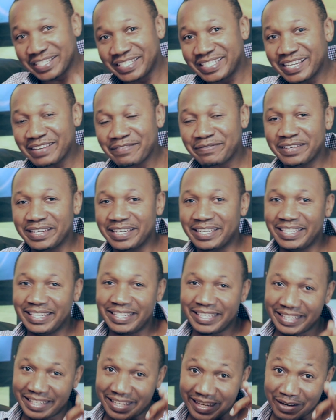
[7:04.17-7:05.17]
definitely
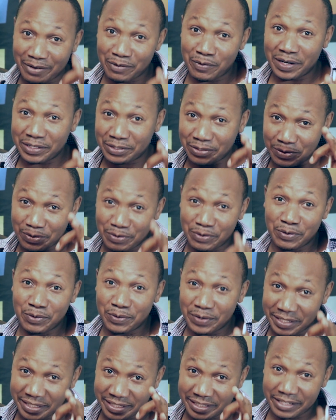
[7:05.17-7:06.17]
get what you
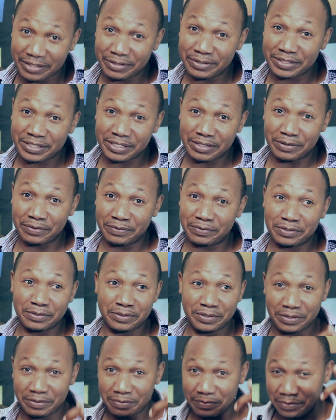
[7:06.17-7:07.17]
always tell yourself.
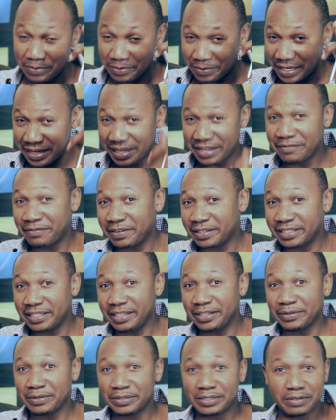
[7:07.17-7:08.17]
If you're ever
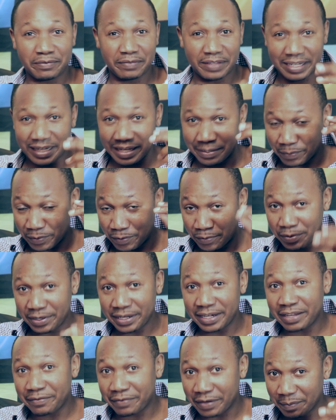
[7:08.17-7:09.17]
telling yourself that I'm good
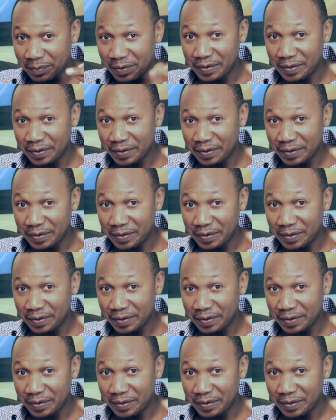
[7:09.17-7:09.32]
enough,